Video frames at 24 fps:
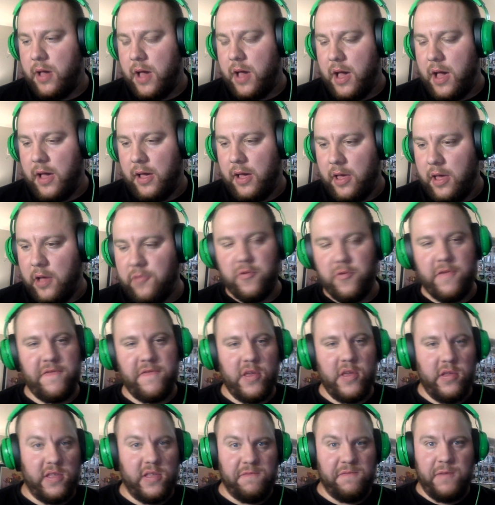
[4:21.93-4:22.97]
Uh,
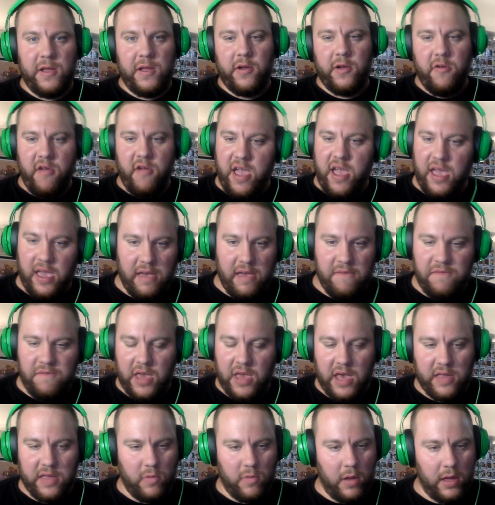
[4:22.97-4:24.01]
reviews have been great. If you
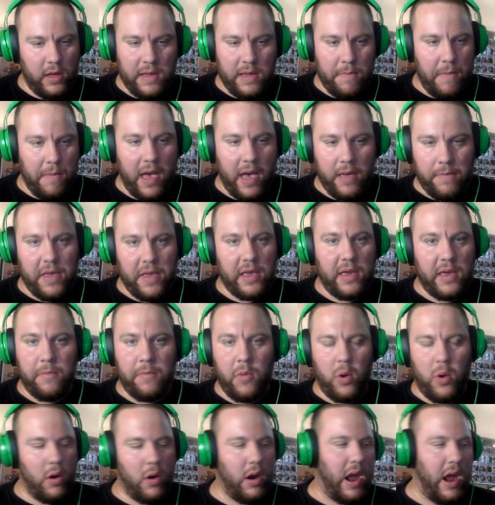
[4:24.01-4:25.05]
guys want to get my opinion
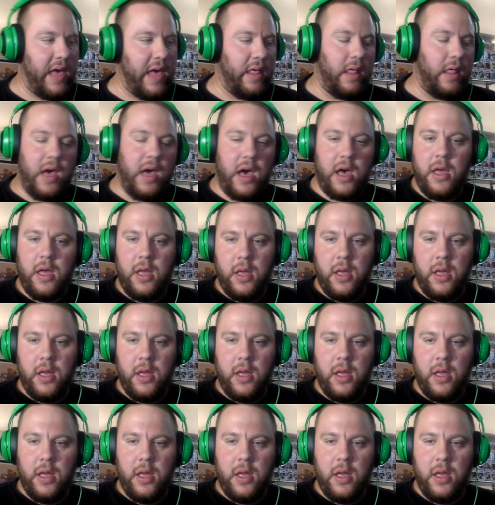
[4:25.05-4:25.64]
more, I'll uh,